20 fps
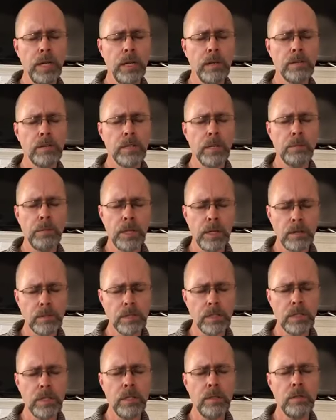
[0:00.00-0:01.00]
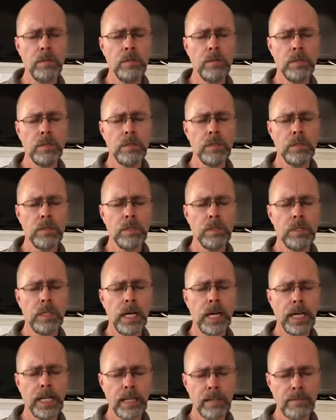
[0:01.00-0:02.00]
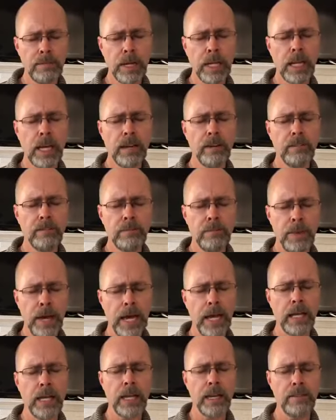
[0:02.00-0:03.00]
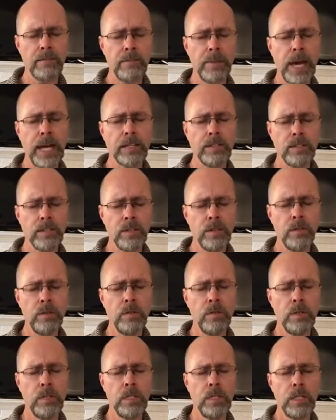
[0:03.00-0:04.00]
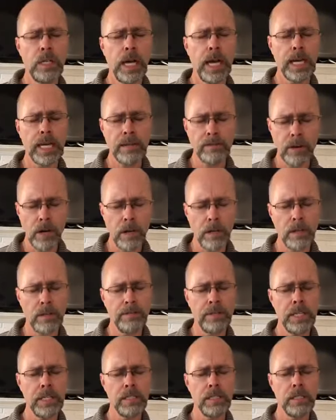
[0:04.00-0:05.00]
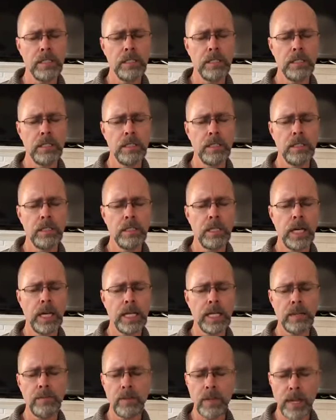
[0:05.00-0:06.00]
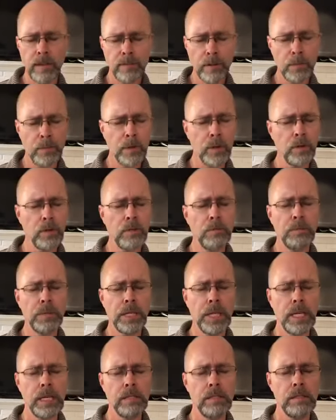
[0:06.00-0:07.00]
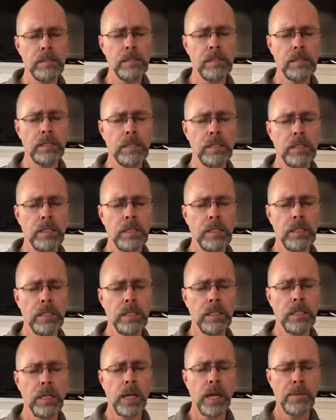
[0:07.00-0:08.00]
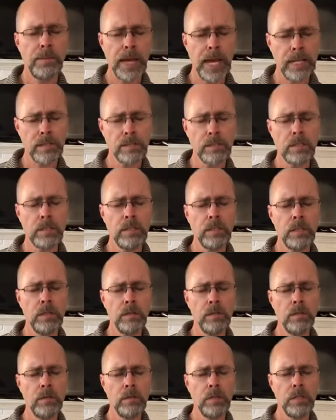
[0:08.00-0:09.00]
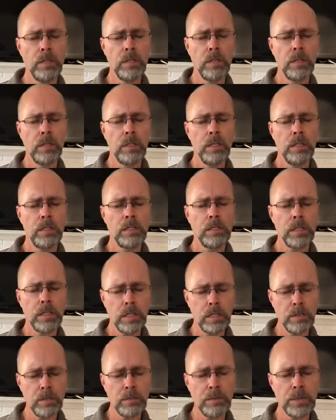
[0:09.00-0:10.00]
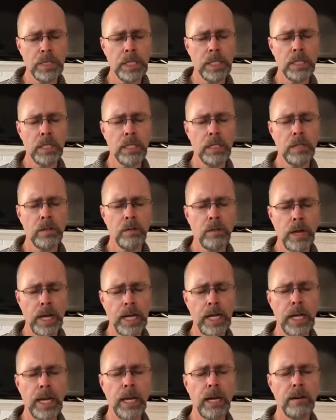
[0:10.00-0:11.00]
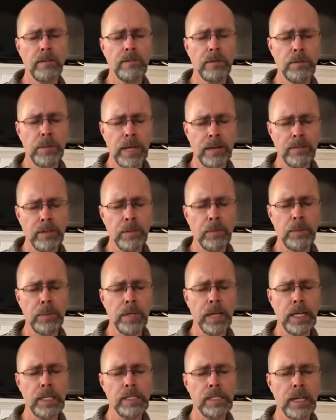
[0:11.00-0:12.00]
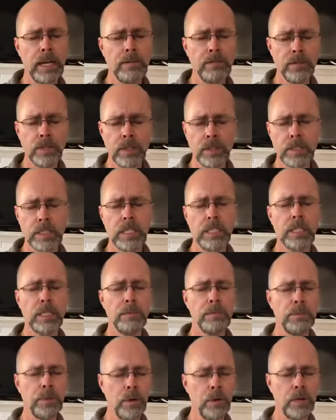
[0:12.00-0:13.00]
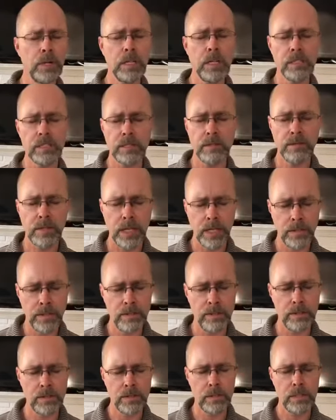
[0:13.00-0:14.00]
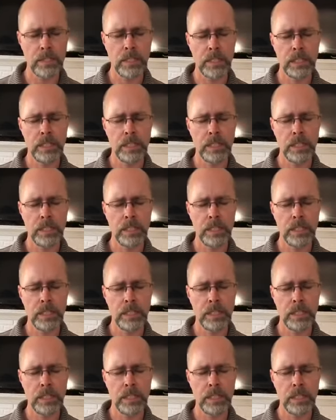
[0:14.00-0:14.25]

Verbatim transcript: else. I belong to you. I give my life back life back to you. I give all of it. I give you every broken place. I'm asking you to heal me right now from every place I've looked into the brokenness of others